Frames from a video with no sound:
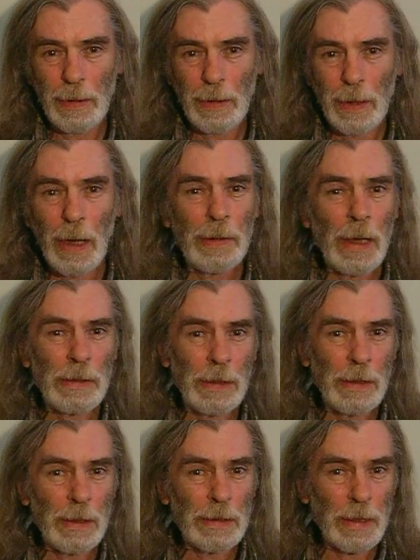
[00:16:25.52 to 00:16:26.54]
And that in
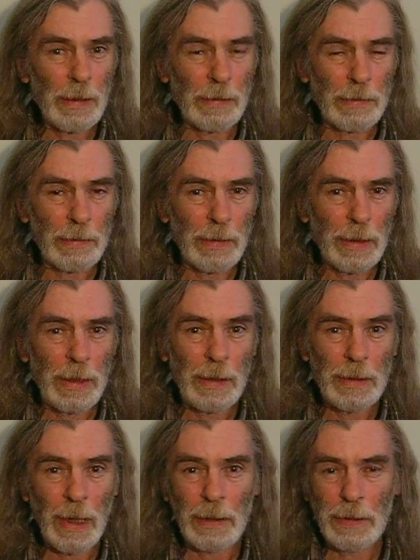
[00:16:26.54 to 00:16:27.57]
itself is
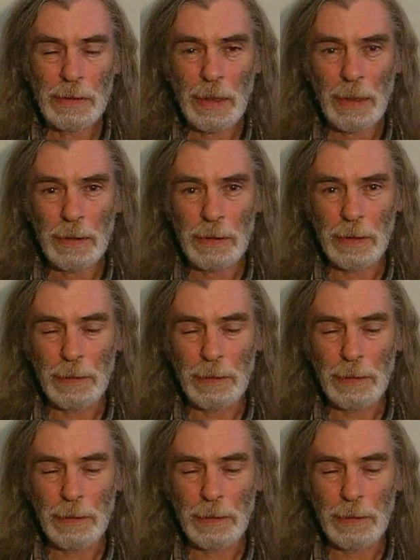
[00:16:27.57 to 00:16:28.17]
an insanity.